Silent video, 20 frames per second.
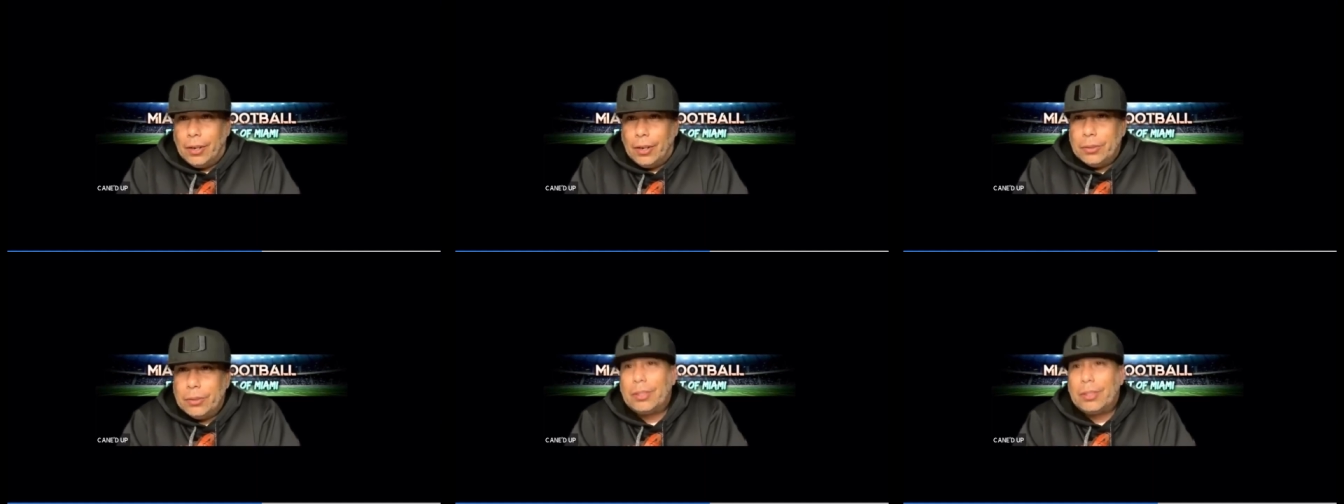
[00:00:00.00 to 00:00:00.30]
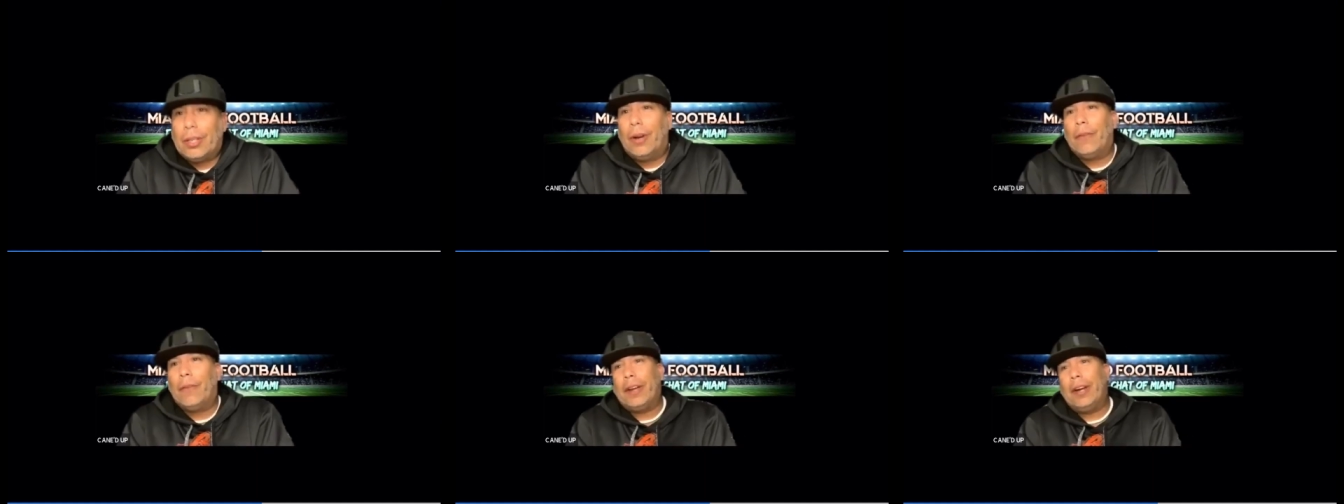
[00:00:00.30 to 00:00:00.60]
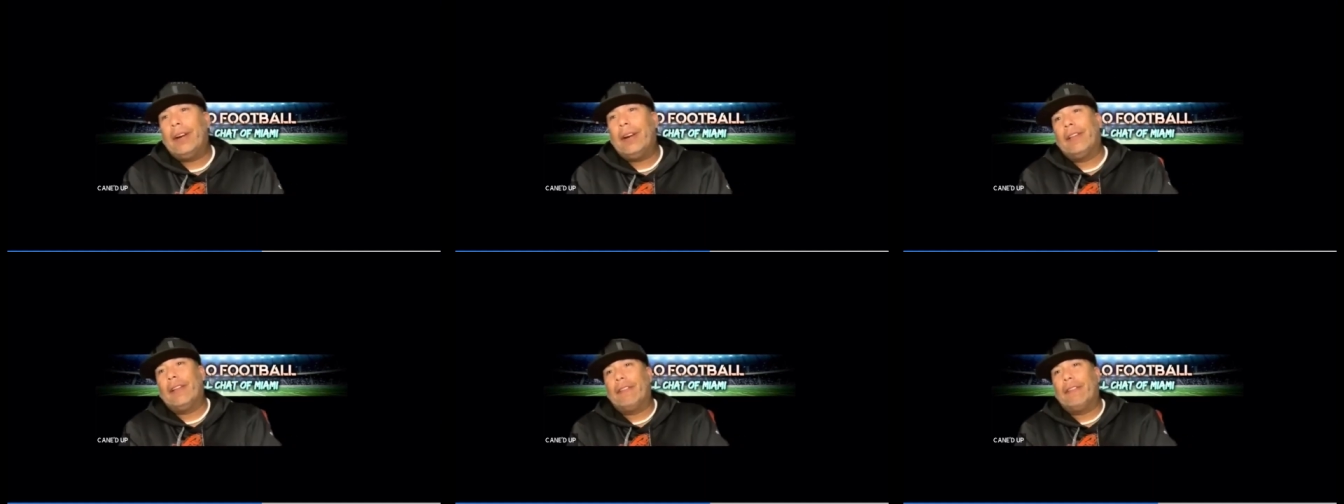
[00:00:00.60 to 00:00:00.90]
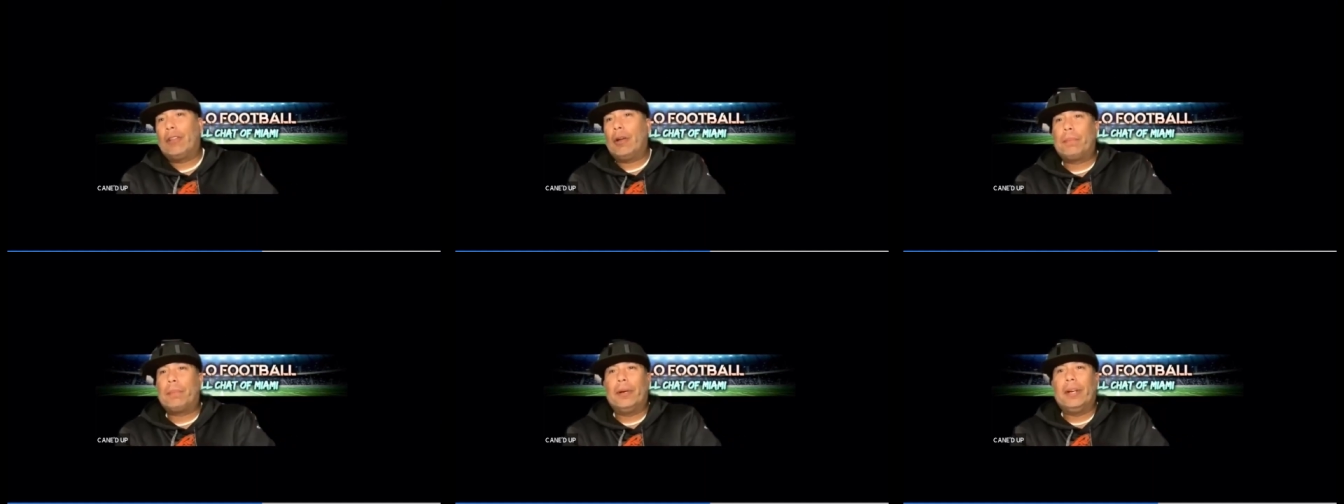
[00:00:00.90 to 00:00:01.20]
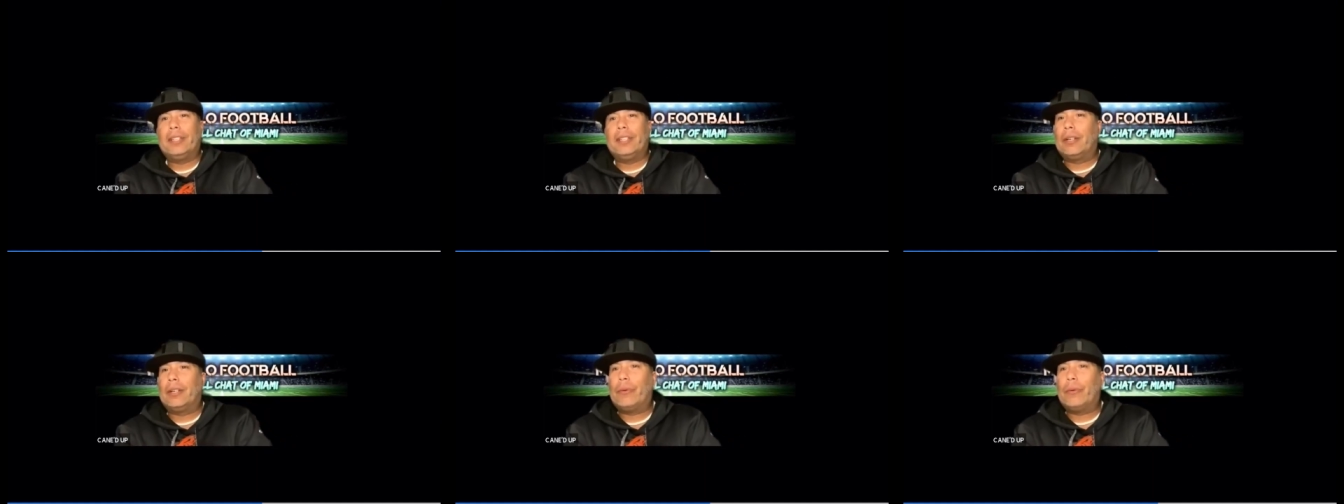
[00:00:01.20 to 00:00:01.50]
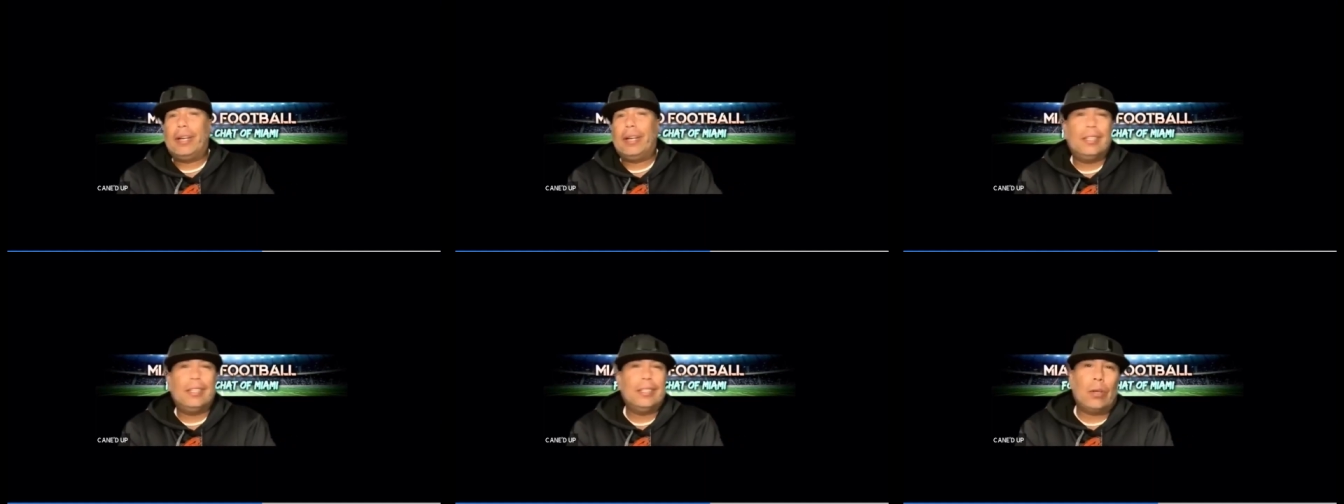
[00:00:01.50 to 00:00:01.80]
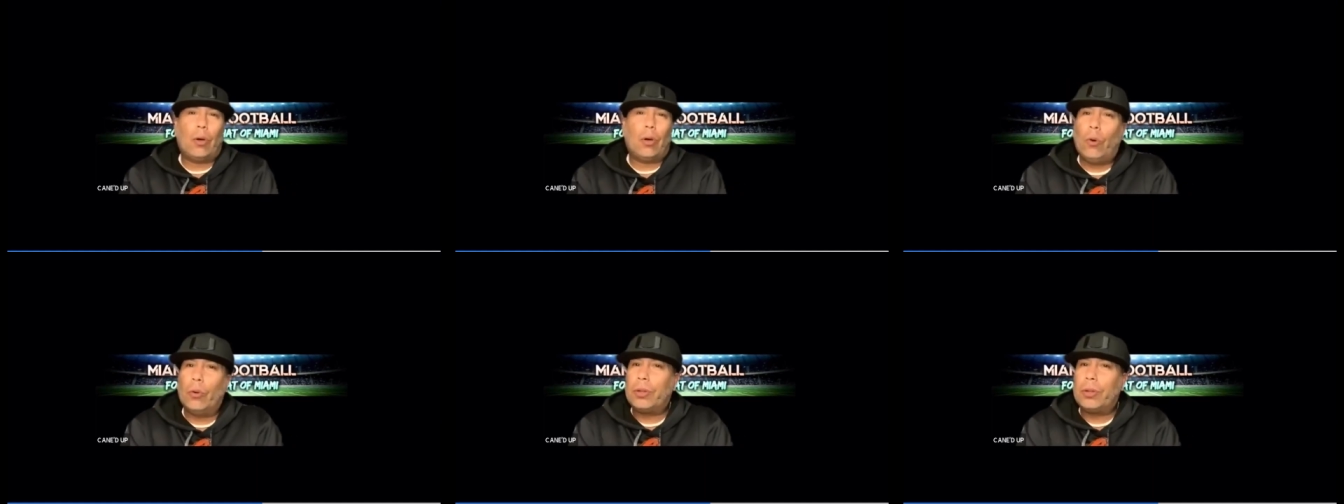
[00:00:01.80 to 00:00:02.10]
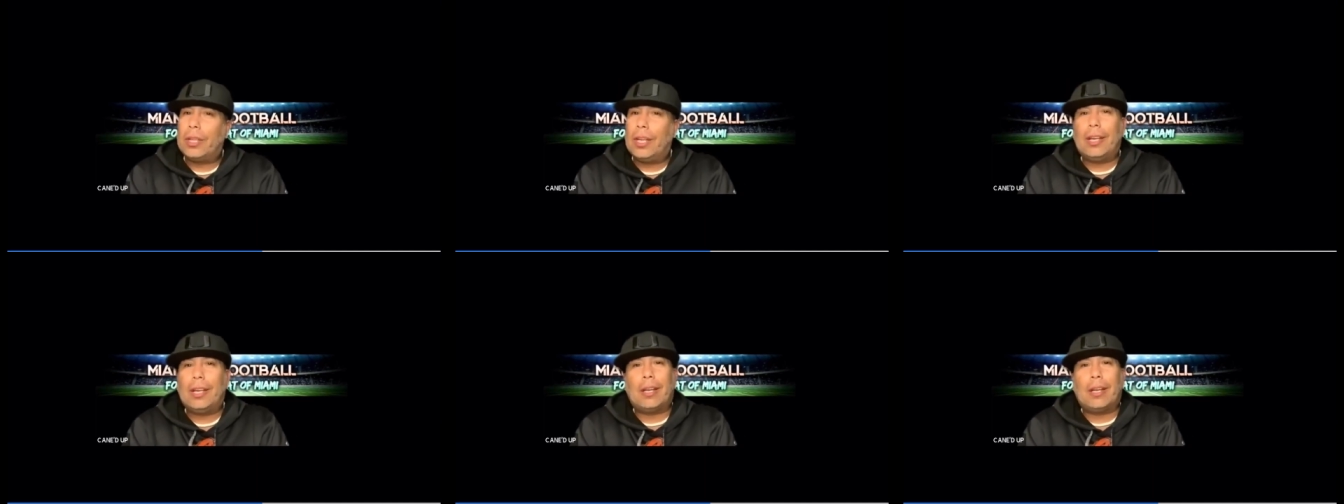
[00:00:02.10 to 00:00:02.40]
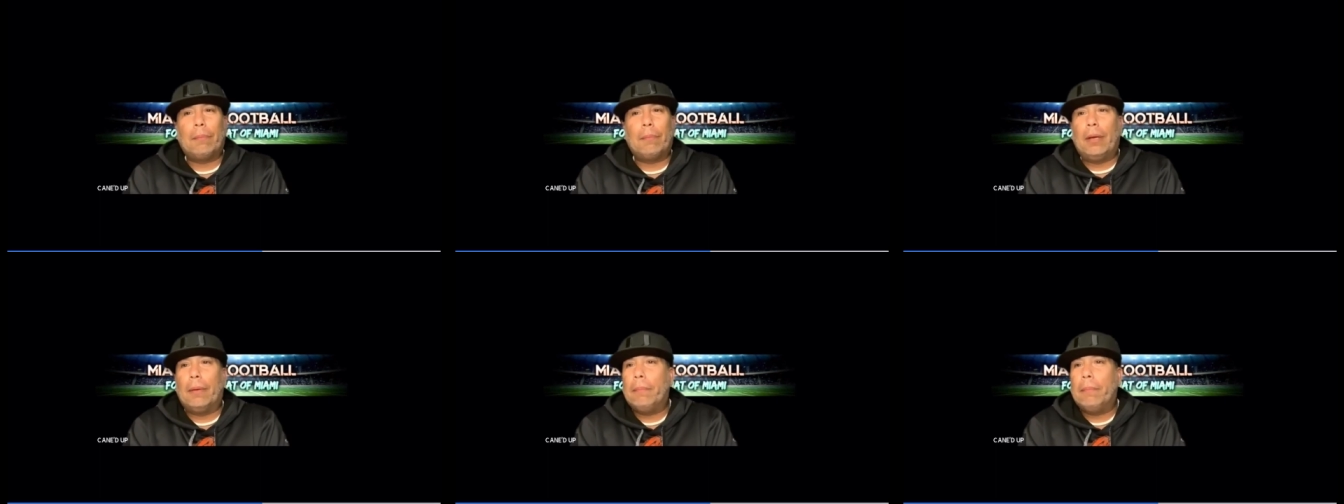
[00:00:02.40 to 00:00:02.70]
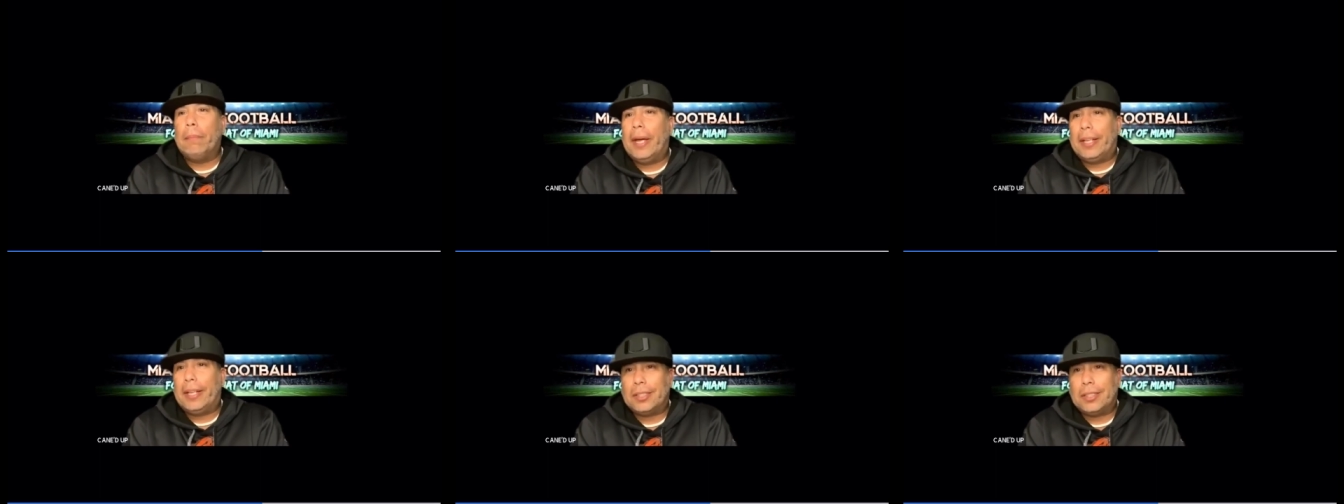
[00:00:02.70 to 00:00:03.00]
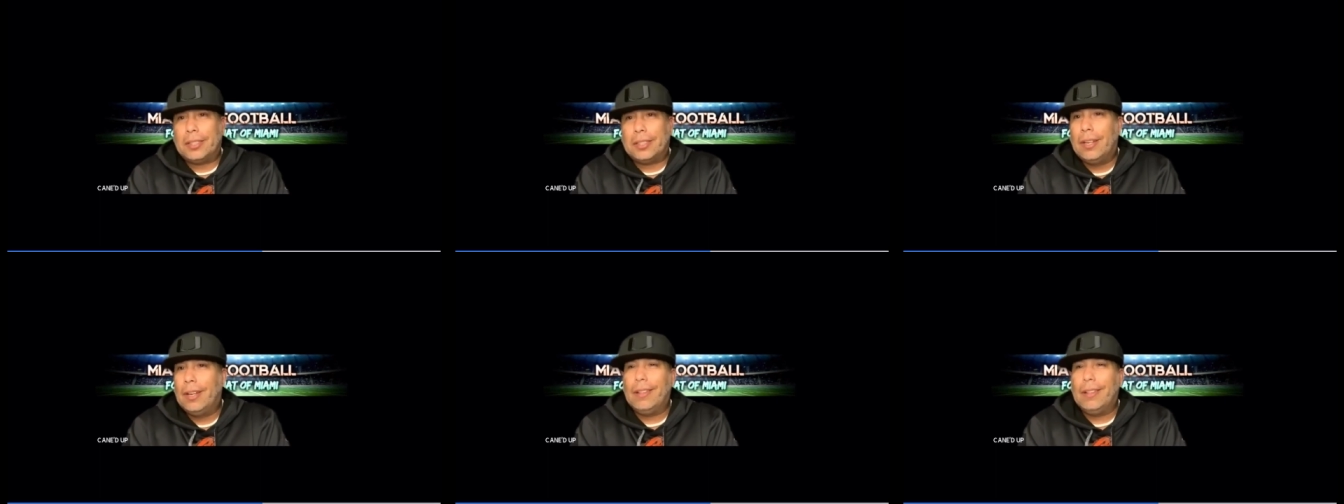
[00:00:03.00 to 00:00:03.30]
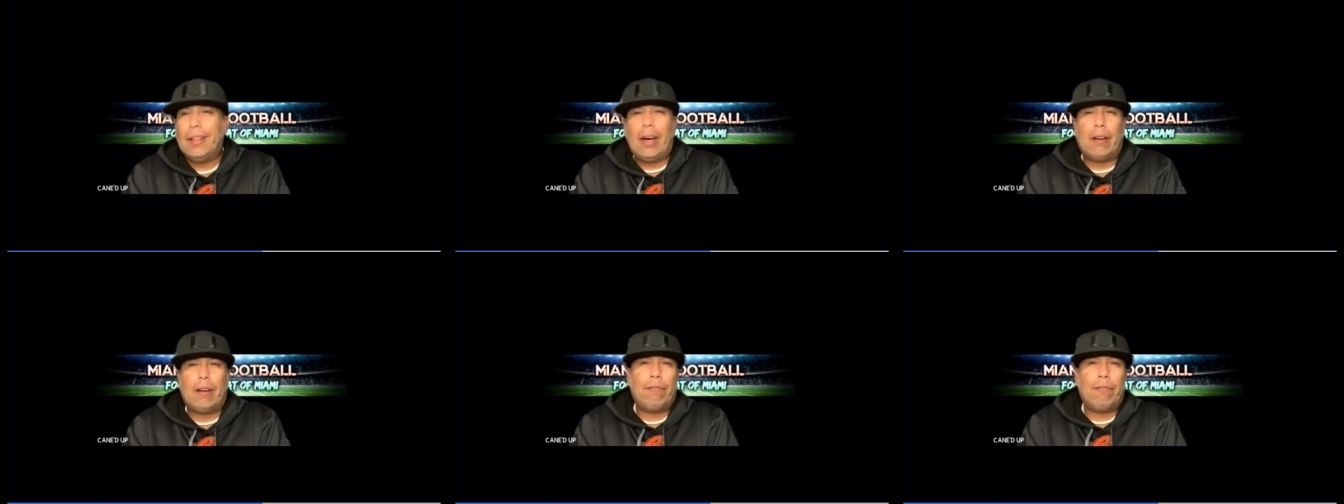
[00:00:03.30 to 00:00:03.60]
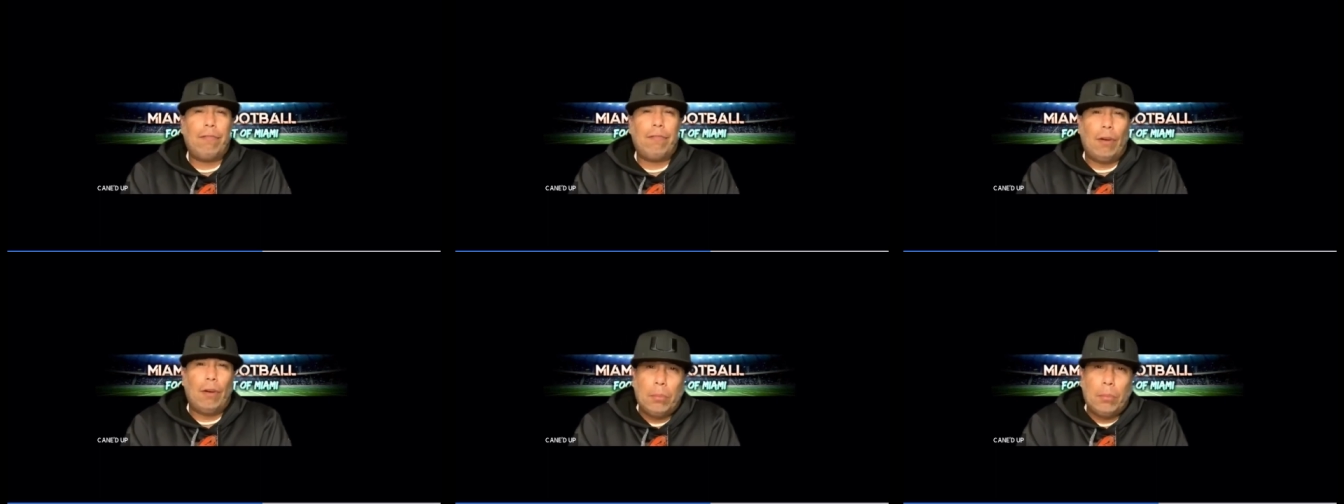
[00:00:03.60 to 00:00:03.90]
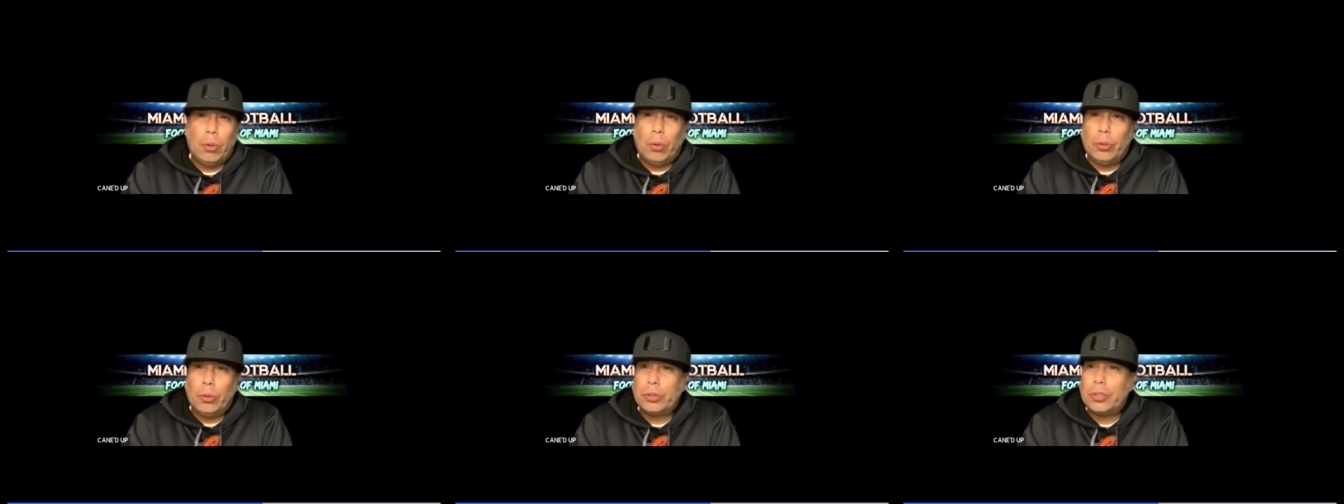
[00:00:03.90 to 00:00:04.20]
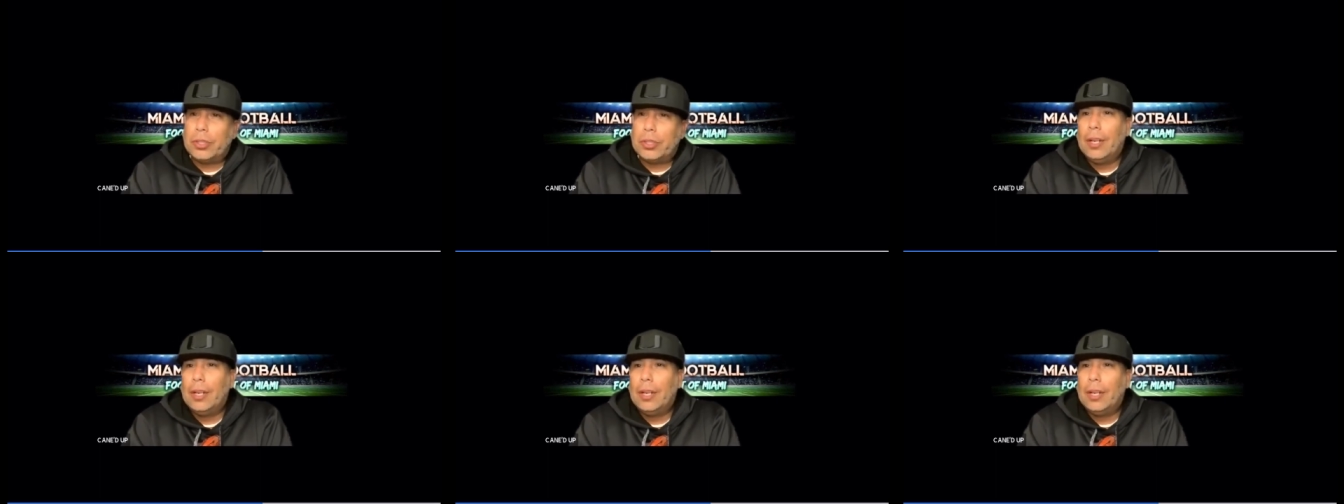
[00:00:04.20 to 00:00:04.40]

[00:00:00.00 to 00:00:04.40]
So they're, if they're predicting rain, this whole thing could be a mess. A lot of fumbles.